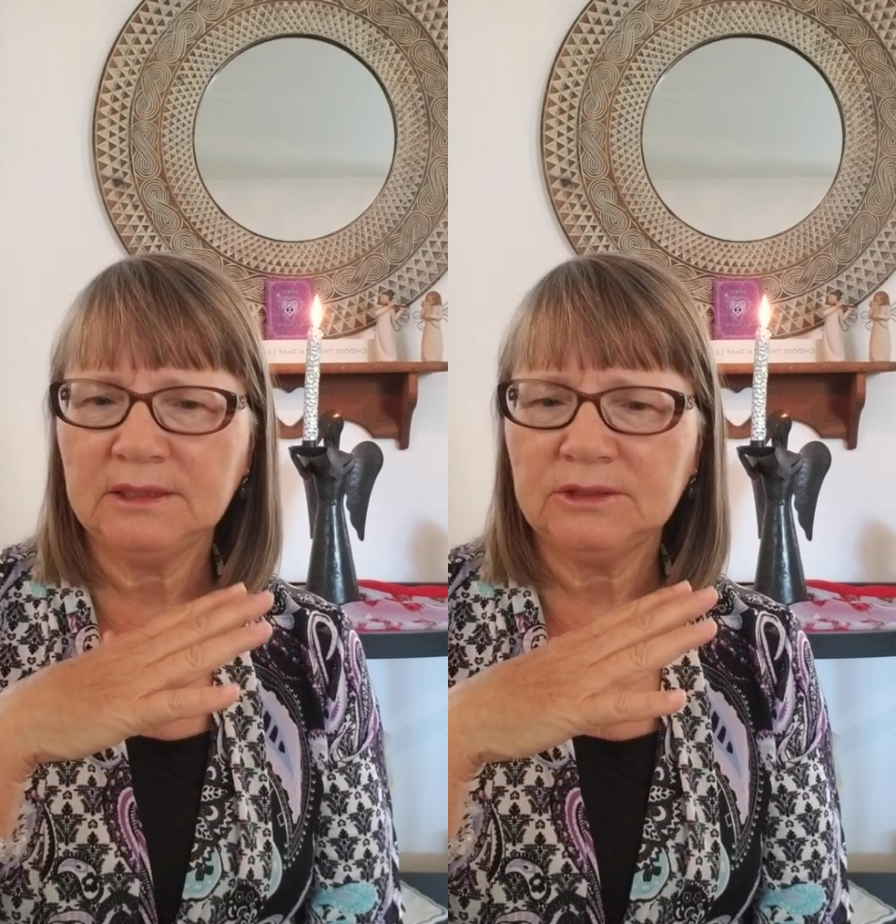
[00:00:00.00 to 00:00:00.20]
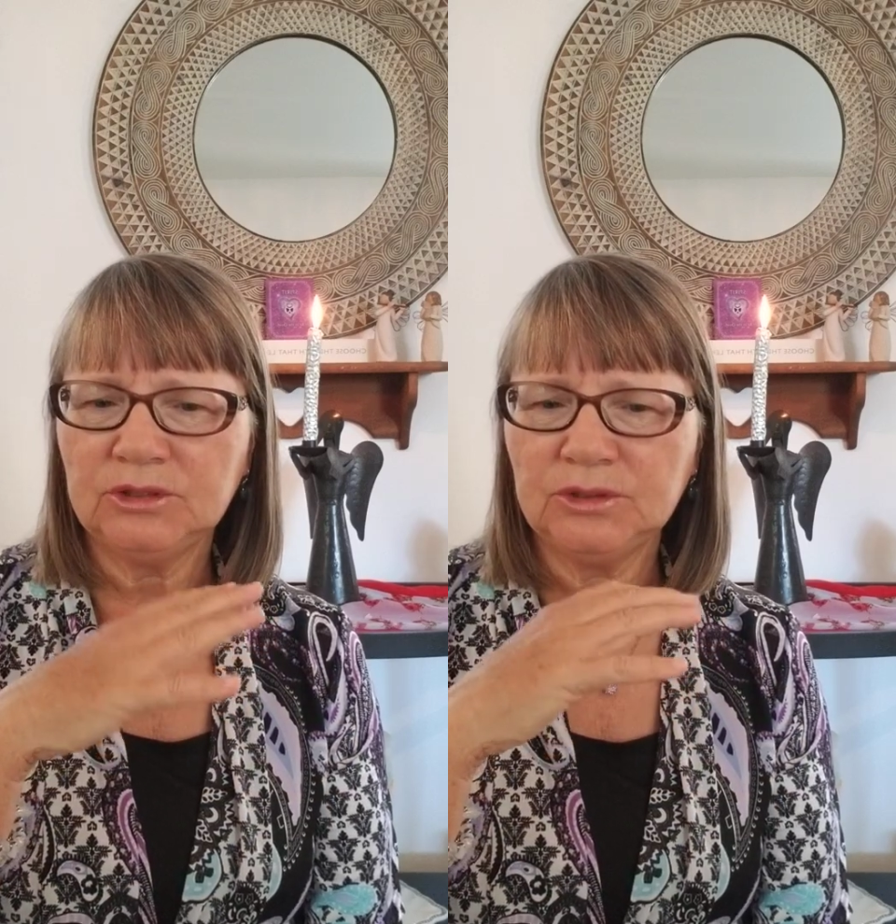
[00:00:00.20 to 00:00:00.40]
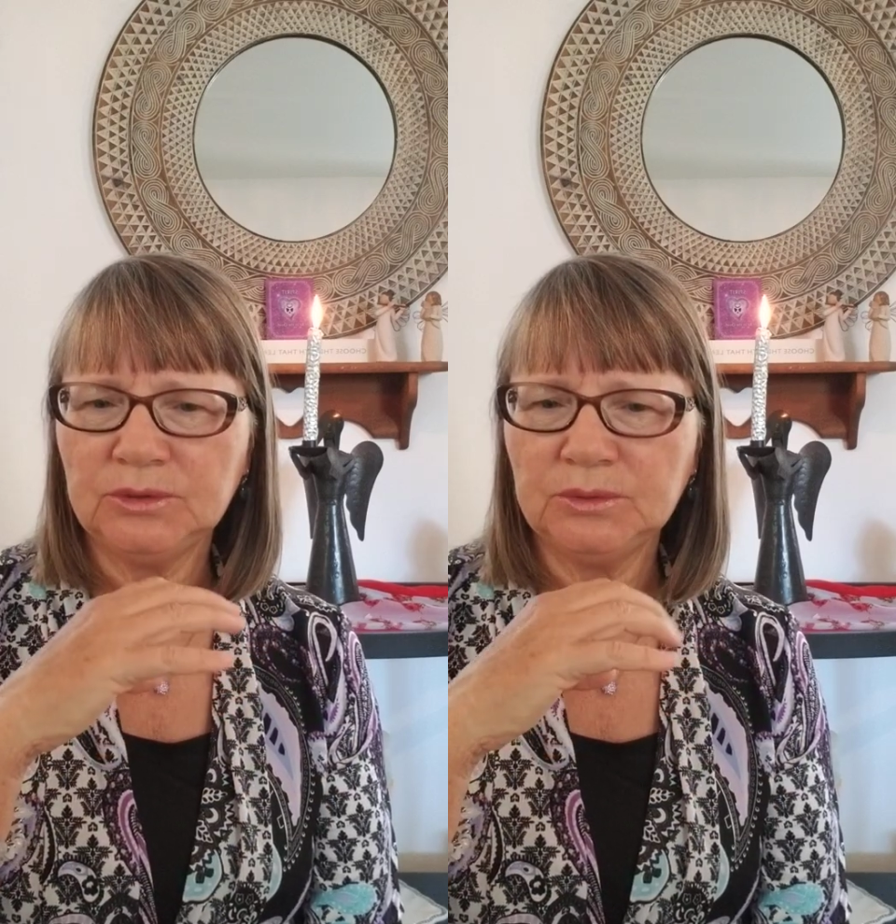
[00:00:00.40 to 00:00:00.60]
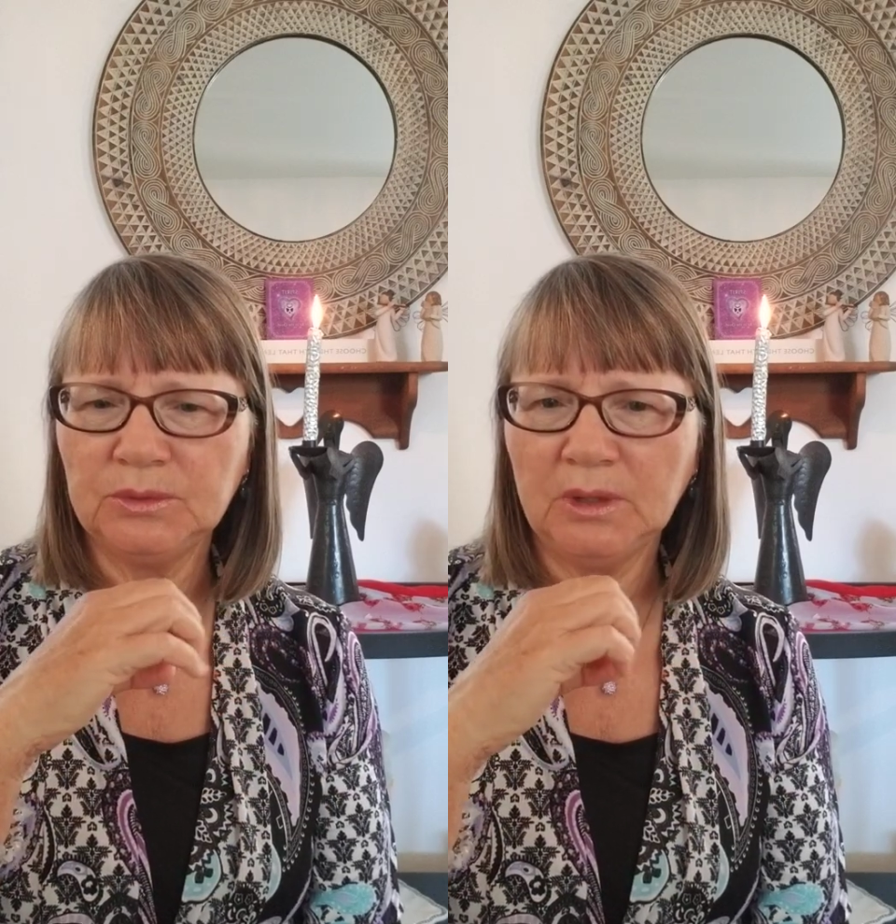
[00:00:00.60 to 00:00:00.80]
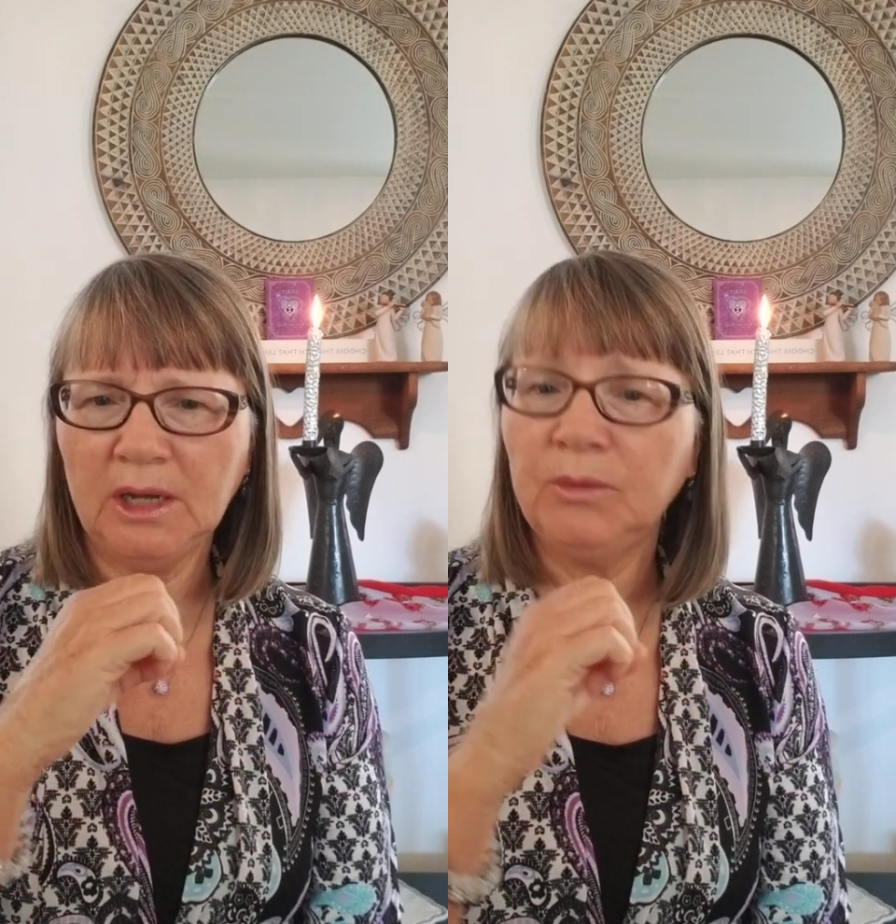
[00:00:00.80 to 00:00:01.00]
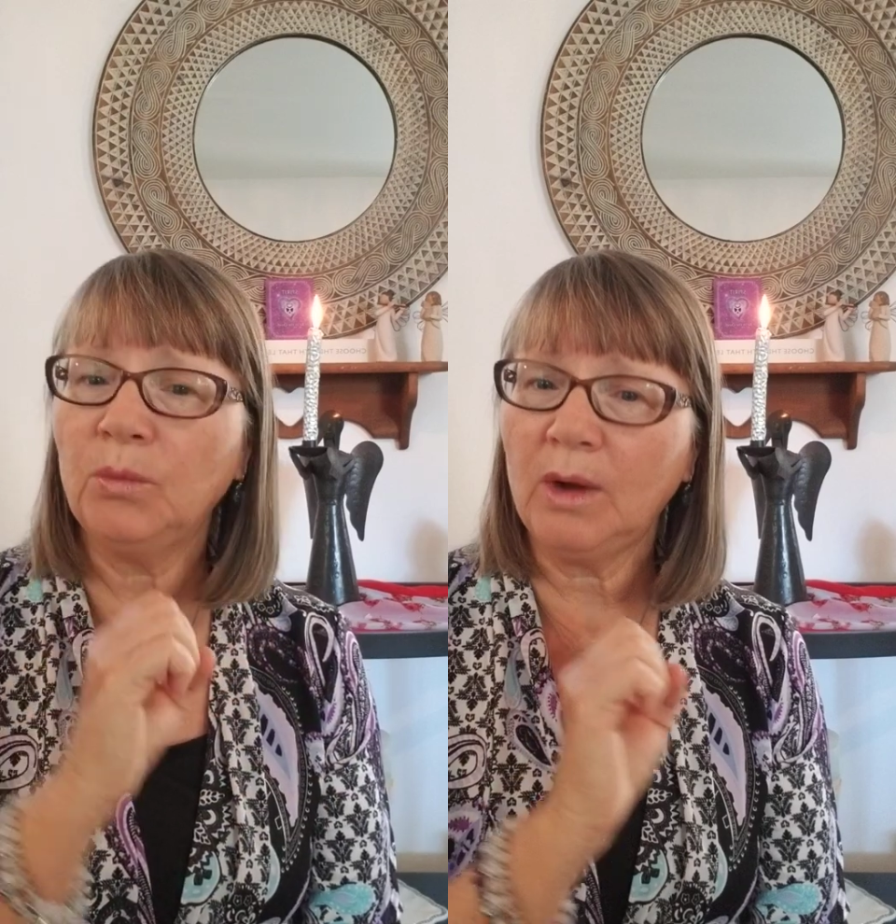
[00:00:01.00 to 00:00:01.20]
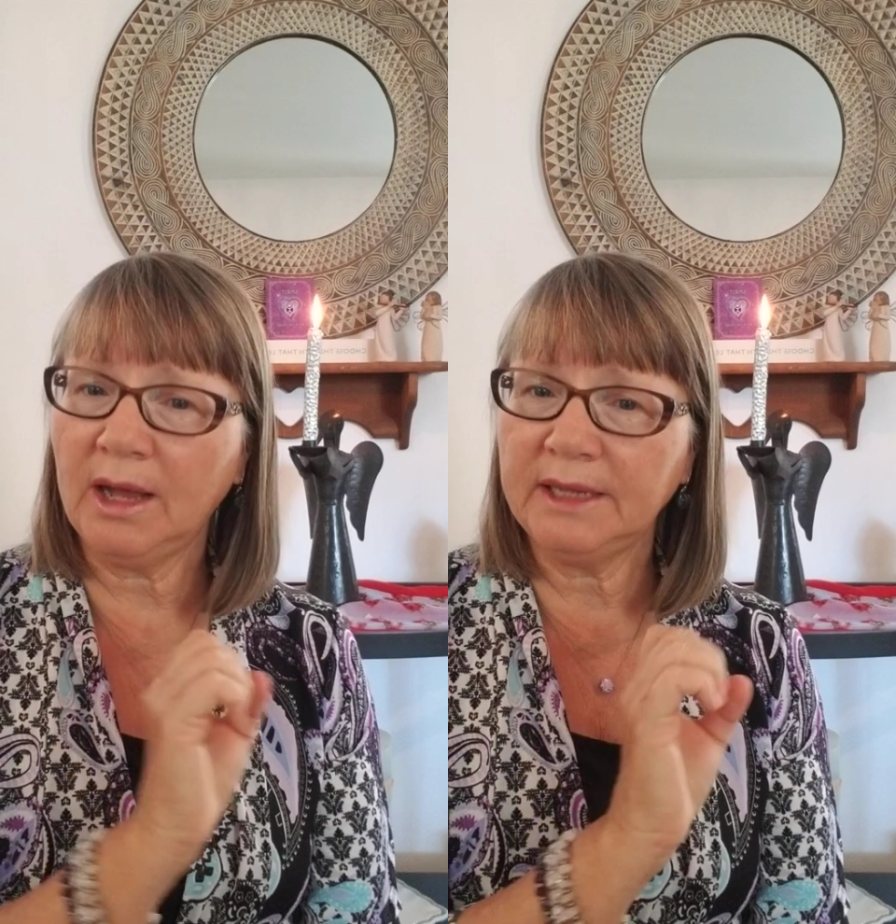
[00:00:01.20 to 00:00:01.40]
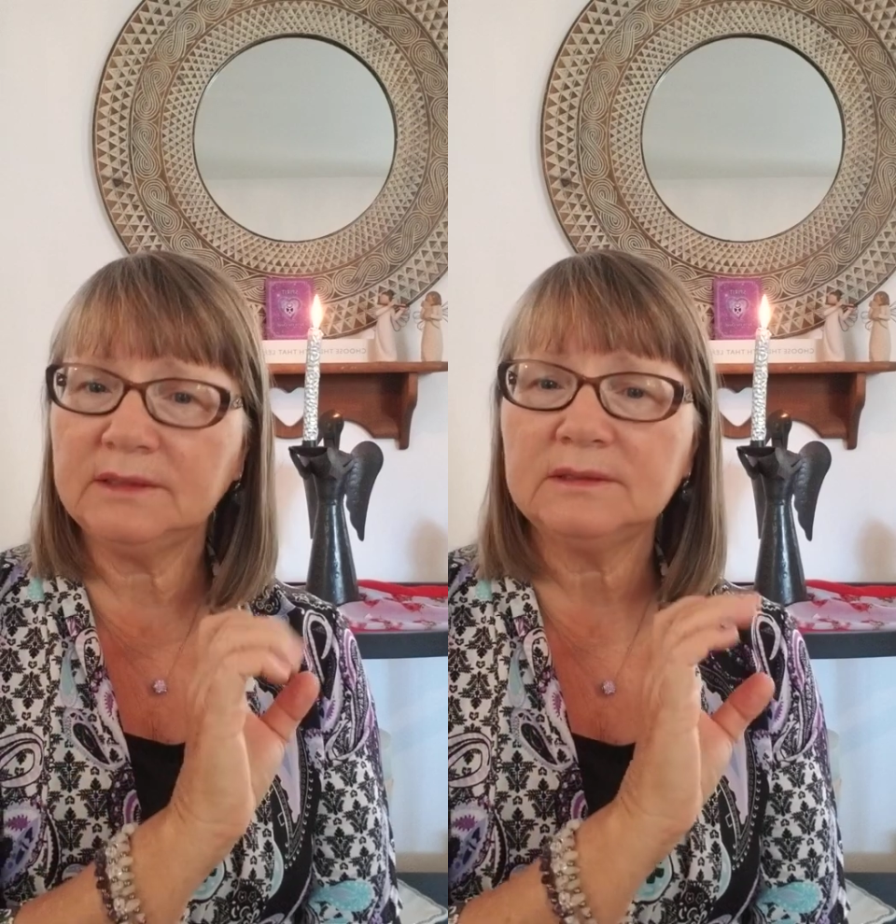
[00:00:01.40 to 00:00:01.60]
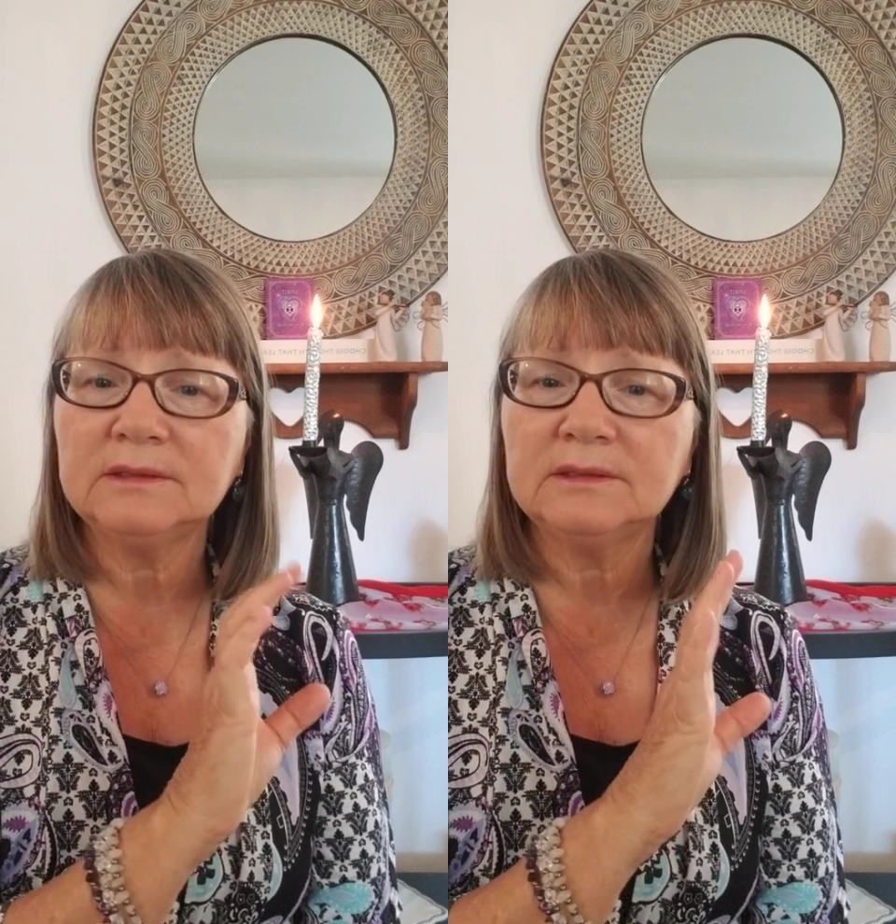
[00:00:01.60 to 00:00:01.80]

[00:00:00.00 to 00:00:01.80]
to unwind,